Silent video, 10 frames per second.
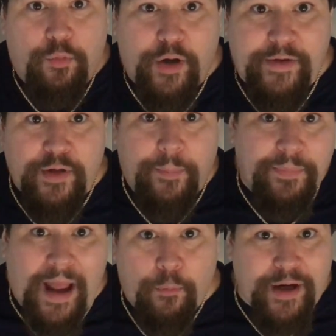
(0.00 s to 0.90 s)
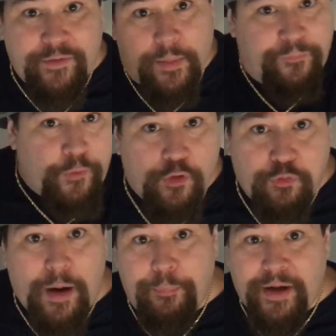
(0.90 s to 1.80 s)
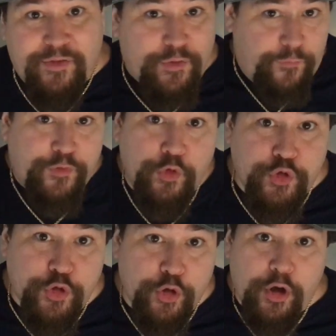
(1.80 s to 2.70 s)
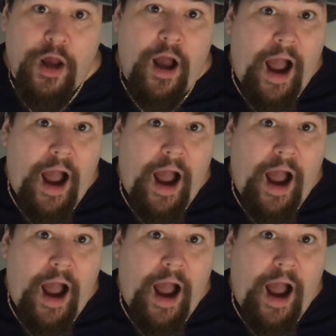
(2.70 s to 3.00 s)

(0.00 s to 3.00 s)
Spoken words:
we're giving up first round picks in the future.